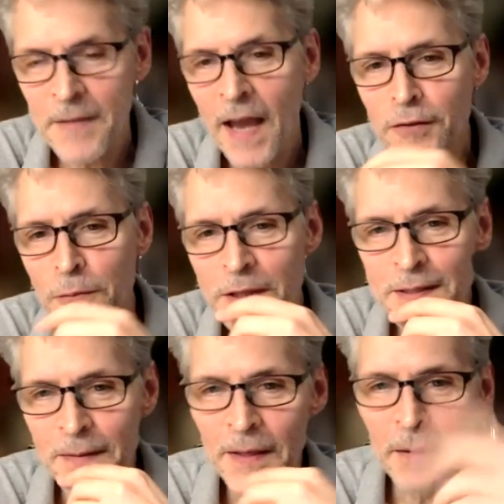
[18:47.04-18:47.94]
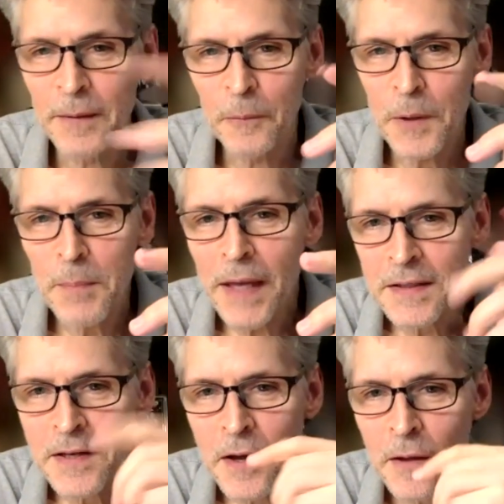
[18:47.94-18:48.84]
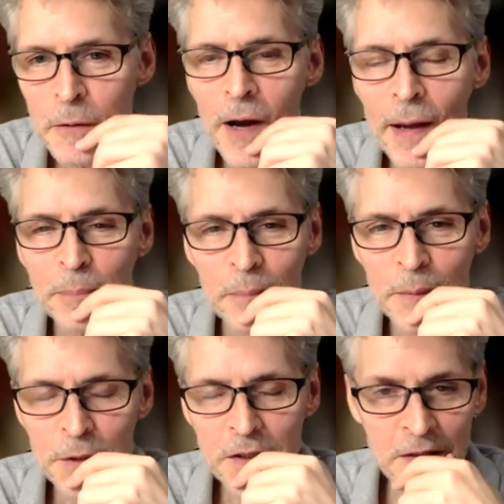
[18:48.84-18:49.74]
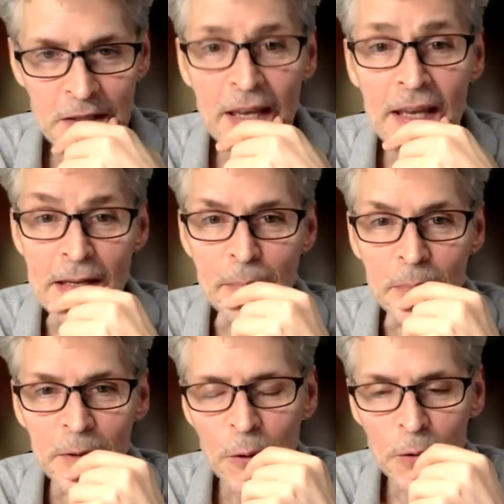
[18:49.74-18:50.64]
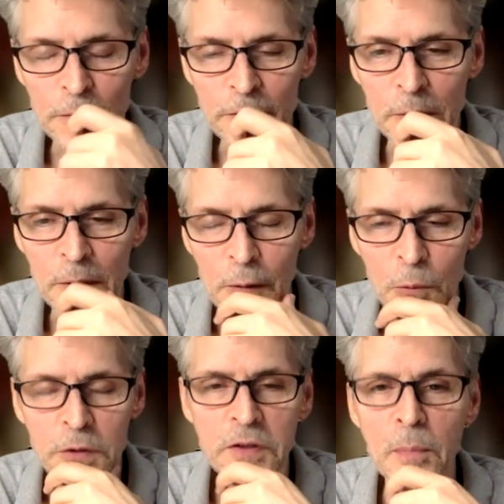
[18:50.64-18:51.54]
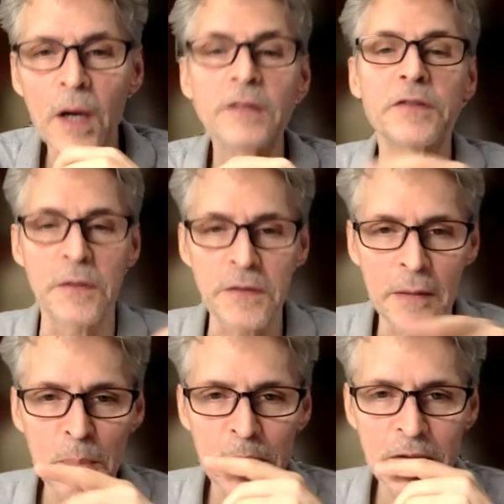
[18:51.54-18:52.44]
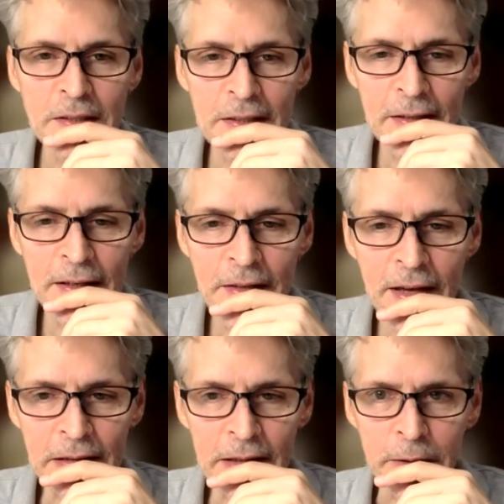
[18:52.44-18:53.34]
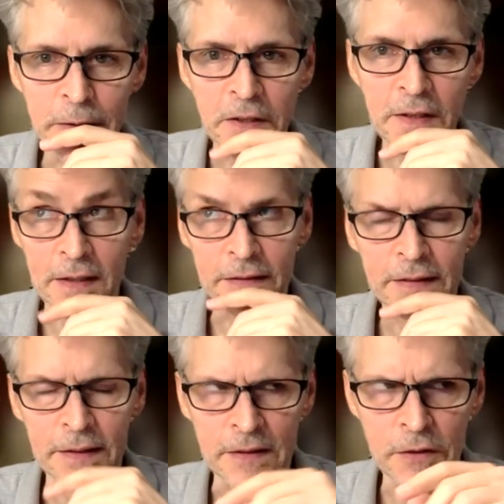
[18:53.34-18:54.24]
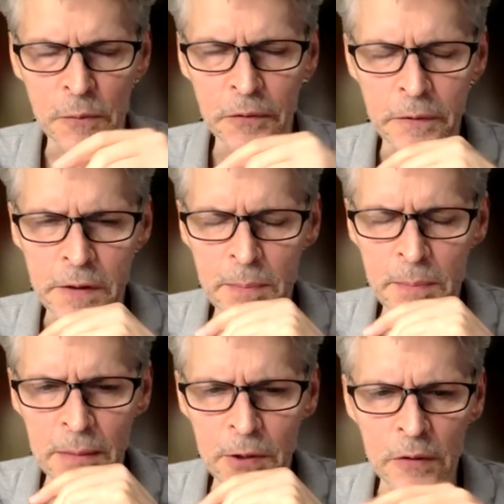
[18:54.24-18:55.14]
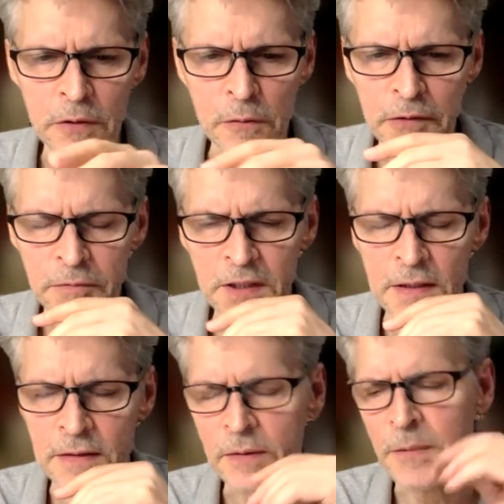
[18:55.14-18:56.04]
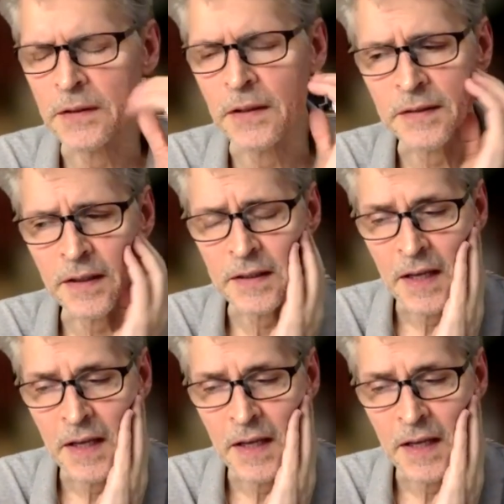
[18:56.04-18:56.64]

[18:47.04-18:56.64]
Actually, we make another app, which is a game called Words and Monsters. I'm presenting on that later today, I think at 2:30 maybe, or 2:15, something like that.